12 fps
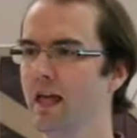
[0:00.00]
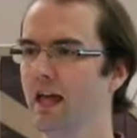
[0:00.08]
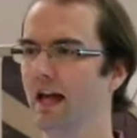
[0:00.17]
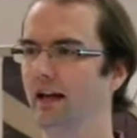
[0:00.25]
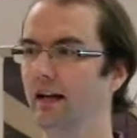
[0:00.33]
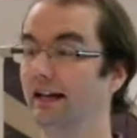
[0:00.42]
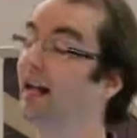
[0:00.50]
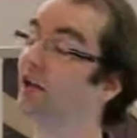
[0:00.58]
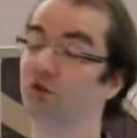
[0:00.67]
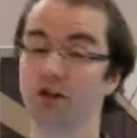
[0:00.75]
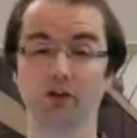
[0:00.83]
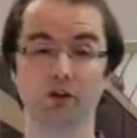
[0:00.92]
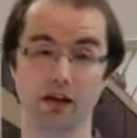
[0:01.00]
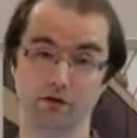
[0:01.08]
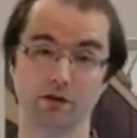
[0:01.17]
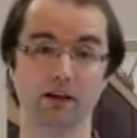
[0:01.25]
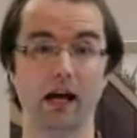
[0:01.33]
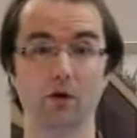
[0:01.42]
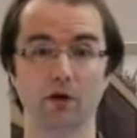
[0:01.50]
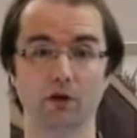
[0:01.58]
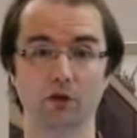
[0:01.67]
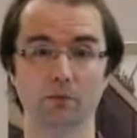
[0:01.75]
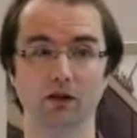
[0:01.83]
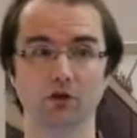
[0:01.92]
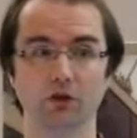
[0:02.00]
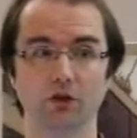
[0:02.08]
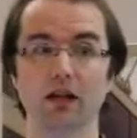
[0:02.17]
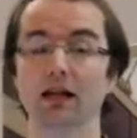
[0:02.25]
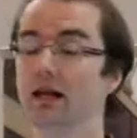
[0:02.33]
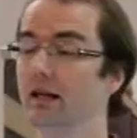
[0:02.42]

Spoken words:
And I can't stress enough that Howard also mentioned